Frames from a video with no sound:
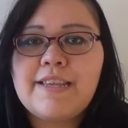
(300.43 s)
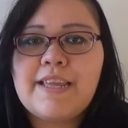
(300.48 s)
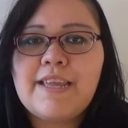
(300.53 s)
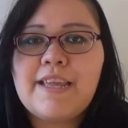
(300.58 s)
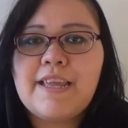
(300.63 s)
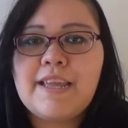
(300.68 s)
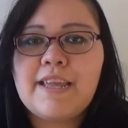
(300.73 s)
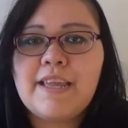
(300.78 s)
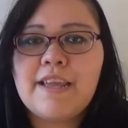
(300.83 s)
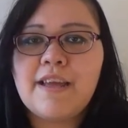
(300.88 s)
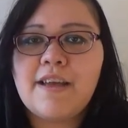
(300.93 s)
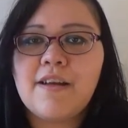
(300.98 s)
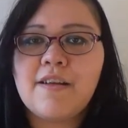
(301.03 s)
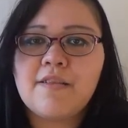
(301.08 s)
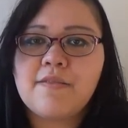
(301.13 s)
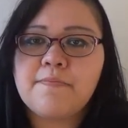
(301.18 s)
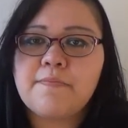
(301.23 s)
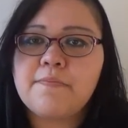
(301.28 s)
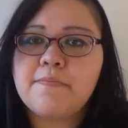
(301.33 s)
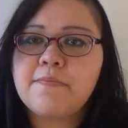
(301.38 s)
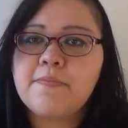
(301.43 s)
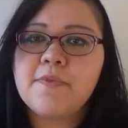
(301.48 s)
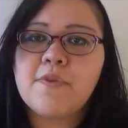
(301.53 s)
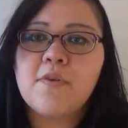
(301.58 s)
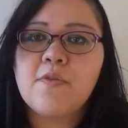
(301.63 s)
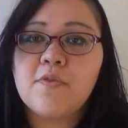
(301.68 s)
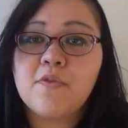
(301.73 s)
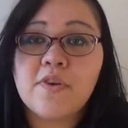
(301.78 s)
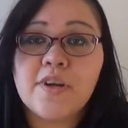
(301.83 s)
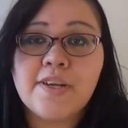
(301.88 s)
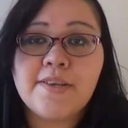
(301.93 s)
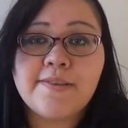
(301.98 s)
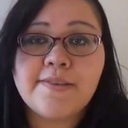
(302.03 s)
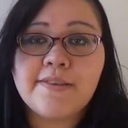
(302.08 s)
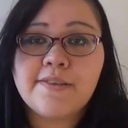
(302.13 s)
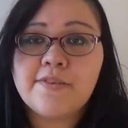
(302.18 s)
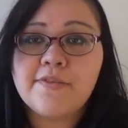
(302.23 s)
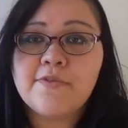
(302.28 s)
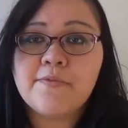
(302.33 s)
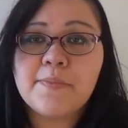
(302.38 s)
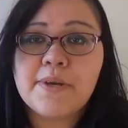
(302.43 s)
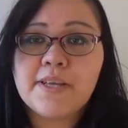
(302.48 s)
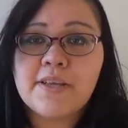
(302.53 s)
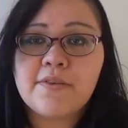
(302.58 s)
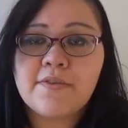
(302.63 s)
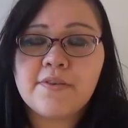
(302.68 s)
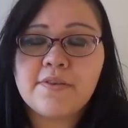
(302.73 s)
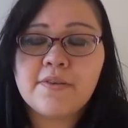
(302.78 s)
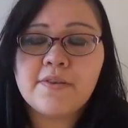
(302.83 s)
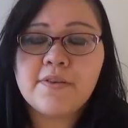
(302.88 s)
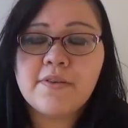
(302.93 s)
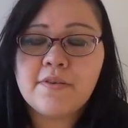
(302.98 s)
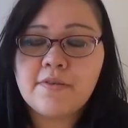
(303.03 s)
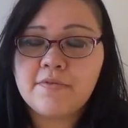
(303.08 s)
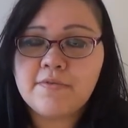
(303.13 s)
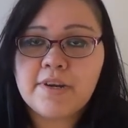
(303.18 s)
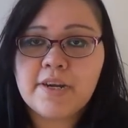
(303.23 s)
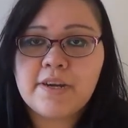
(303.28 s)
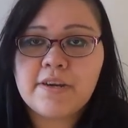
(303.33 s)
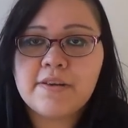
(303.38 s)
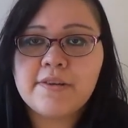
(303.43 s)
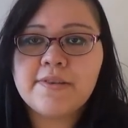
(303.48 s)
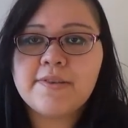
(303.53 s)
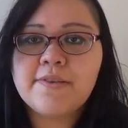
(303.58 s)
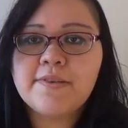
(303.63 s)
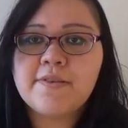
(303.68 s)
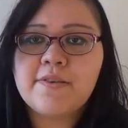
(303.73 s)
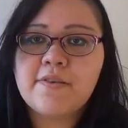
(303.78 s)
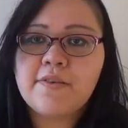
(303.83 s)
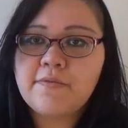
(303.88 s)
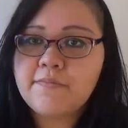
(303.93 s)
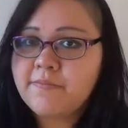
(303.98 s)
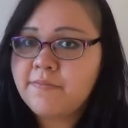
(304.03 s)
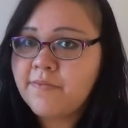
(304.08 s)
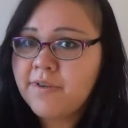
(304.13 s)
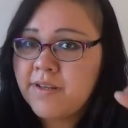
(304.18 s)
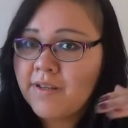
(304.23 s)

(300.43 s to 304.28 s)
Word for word: I'll go crazy and do my own hair. So